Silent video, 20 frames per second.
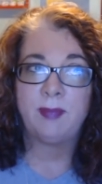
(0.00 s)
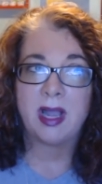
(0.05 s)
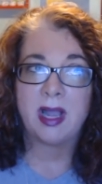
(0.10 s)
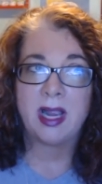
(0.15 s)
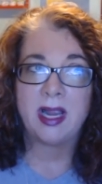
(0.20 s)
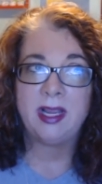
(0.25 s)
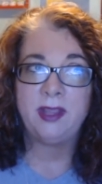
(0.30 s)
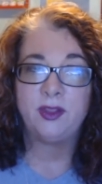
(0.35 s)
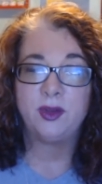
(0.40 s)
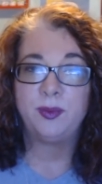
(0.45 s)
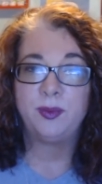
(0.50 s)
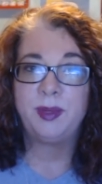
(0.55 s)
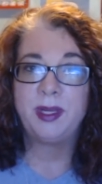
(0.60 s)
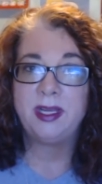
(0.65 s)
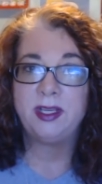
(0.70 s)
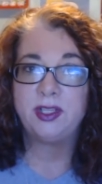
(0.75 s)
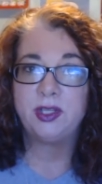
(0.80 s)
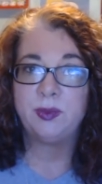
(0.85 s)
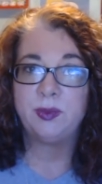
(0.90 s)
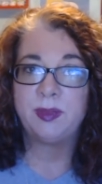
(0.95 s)
by either
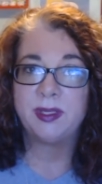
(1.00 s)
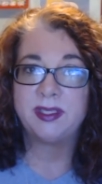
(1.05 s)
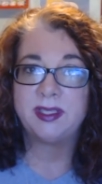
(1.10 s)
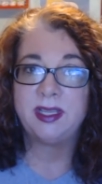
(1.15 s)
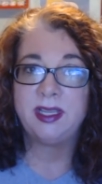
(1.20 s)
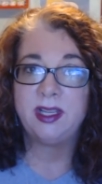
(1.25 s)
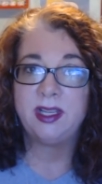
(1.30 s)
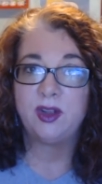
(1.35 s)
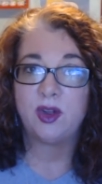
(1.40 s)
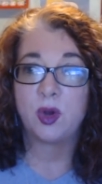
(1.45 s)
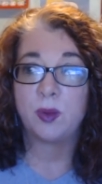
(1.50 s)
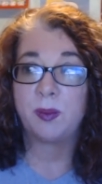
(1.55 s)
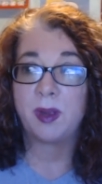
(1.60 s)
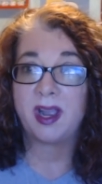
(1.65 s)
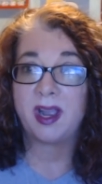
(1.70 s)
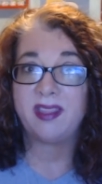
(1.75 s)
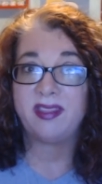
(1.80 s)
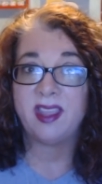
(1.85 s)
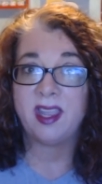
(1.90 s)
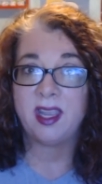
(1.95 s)
being too busy or
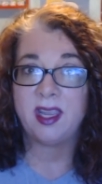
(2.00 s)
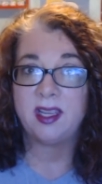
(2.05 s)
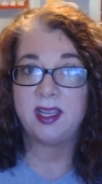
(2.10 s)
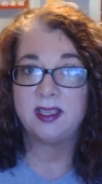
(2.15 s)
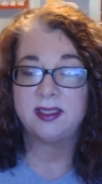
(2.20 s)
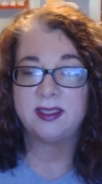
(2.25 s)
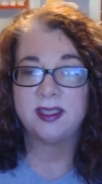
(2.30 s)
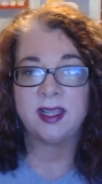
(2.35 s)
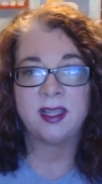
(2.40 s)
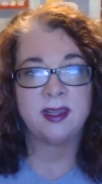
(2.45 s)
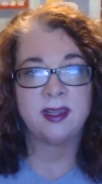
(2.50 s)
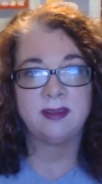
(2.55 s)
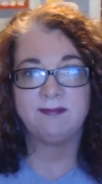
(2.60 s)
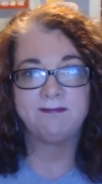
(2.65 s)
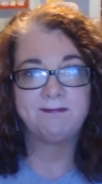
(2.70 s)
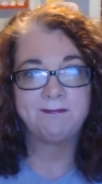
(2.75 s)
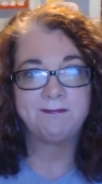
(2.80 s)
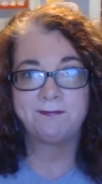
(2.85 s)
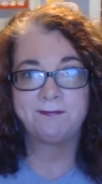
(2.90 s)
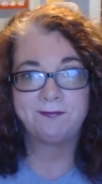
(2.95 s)
by things
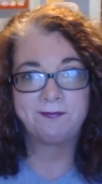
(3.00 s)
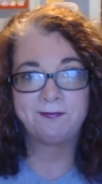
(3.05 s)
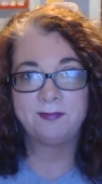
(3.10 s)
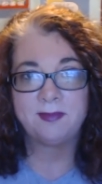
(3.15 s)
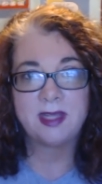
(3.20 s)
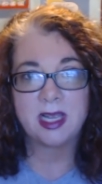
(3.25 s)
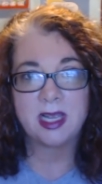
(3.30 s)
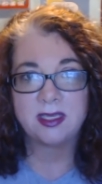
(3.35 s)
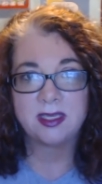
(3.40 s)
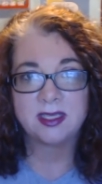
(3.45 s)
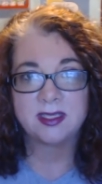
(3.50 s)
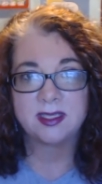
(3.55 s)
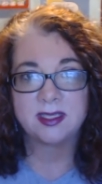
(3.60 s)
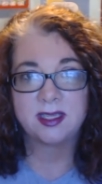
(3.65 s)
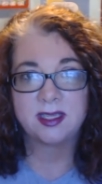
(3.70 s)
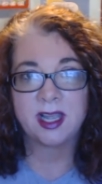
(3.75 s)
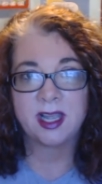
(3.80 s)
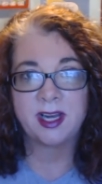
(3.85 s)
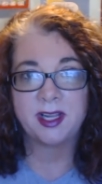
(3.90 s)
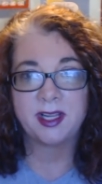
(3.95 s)
and that
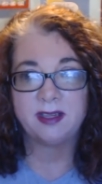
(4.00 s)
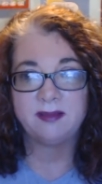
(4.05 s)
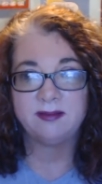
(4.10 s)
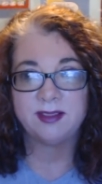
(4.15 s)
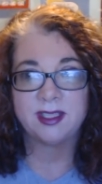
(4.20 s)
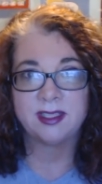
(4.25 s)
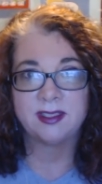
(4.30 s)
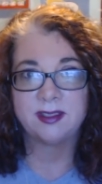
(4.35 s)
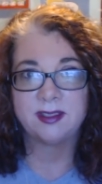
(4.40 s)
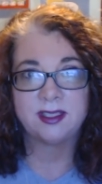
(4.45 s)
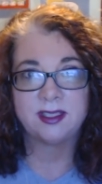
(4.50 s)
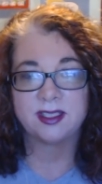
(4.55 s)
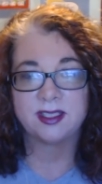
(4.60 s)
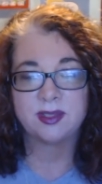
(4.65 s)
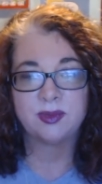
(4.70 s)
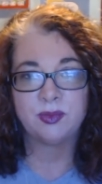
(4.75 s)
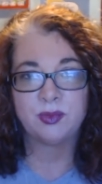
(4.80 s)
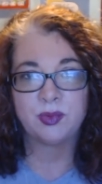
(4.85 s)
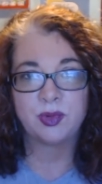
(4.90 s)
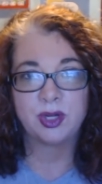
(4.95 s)
doesn't cut it. That
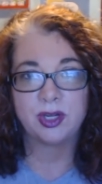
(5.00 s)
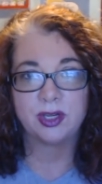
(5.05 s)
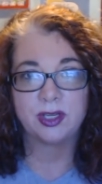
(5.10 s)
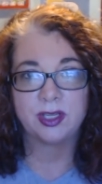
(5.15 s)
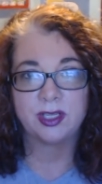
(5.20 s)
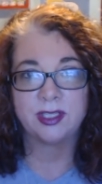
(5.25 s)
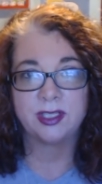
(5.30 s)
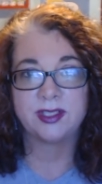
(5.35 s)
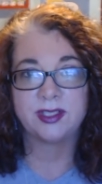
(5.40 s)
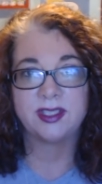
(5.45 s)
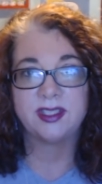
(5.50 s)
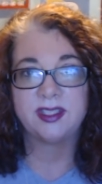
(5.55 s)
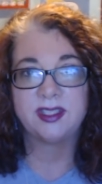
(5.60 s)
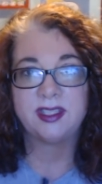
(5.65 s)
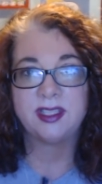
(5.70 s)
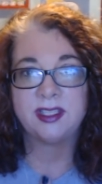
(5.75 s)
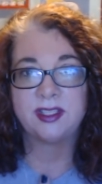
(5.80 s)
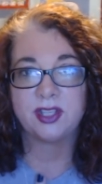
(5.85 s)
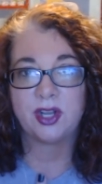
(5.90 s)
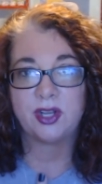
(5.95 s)
doesn't work because it,
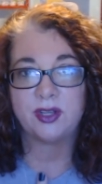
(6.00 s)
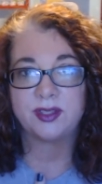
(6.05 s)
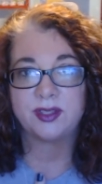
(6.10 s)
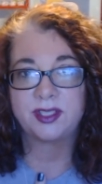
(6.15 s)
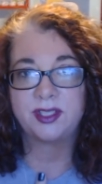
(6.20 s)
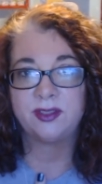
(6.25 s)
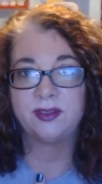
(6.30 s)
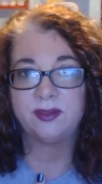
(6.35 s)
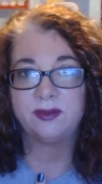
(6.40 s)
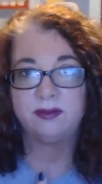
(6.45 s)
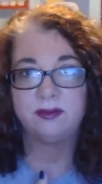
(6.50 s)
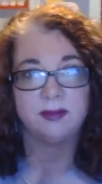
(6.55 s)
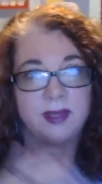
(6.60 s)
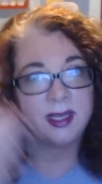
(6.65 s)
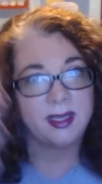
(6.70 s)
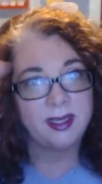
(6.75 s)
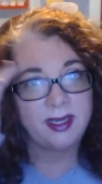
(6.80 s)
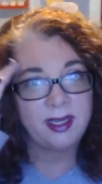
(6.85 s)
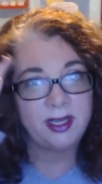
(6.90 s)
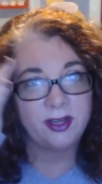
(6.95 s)
it's all still
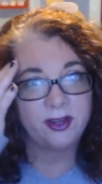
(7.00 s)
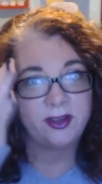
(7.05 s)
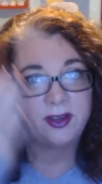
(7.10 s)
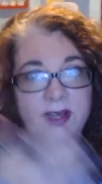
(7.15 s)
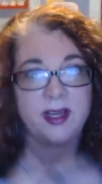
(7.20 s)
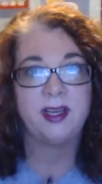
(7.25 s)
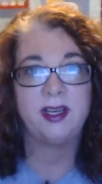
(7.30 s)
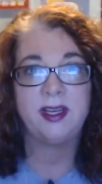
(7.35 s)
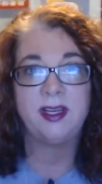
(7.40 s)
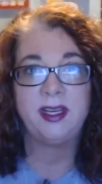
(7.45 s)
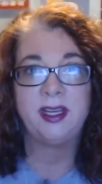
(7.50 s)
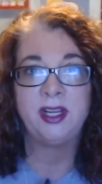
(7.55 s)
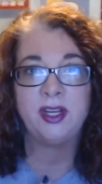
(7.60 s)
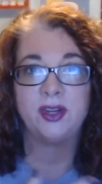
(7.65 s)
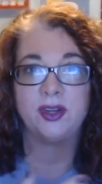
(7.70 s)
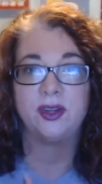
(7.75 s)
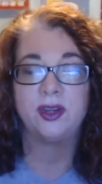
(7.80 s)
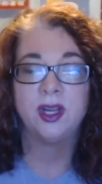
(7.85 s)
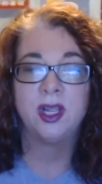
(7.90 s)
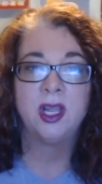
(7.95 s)
in here and in
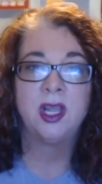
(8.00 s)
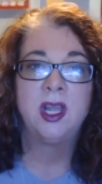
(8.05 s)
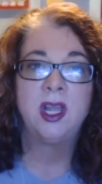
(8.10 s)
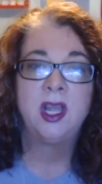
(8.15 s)
here.